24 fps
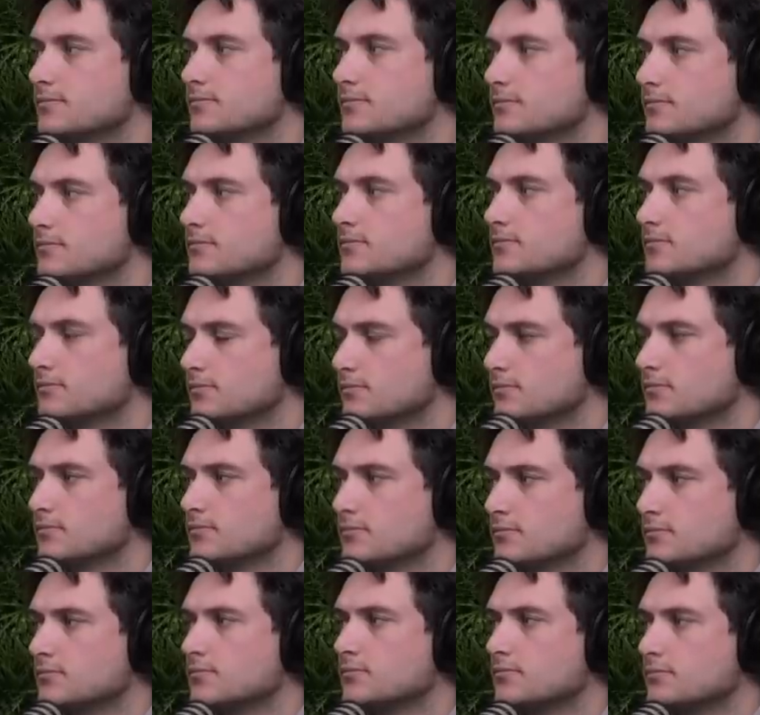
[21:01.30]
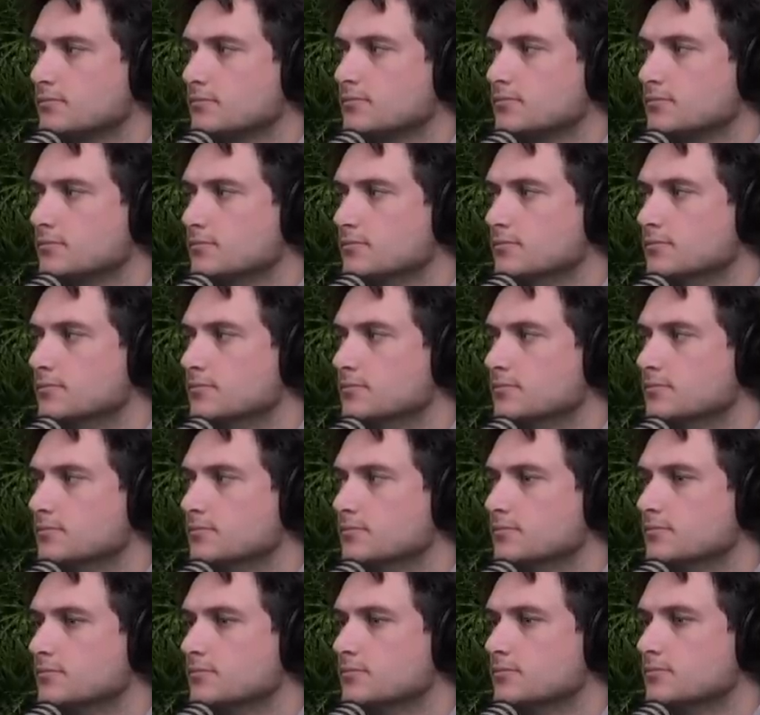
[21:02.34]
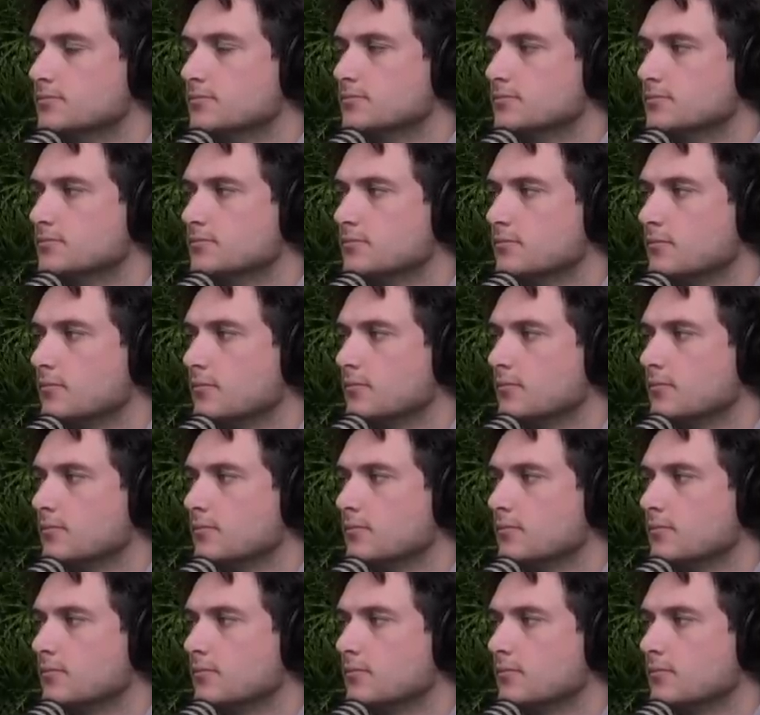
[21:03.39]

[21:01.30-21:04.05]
The person shown says nothing.